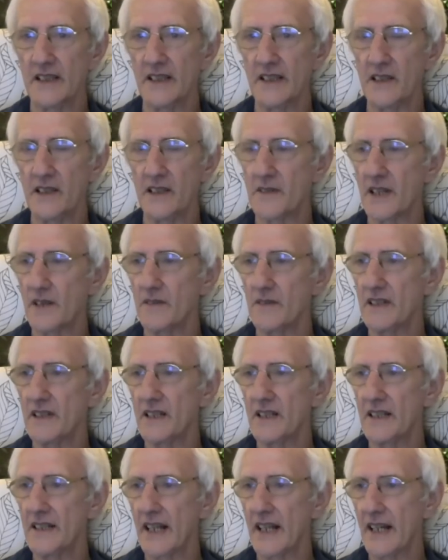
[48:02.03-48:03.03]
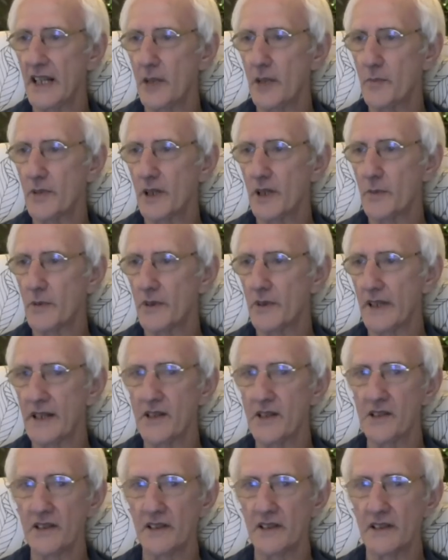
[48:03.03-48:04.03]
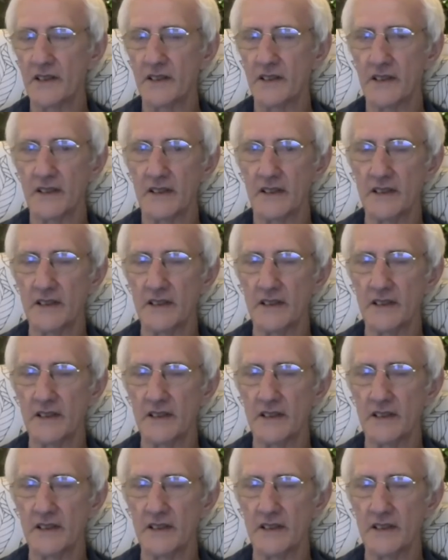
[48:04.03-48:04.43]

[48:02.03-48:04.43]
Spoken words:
You don't need any preparation.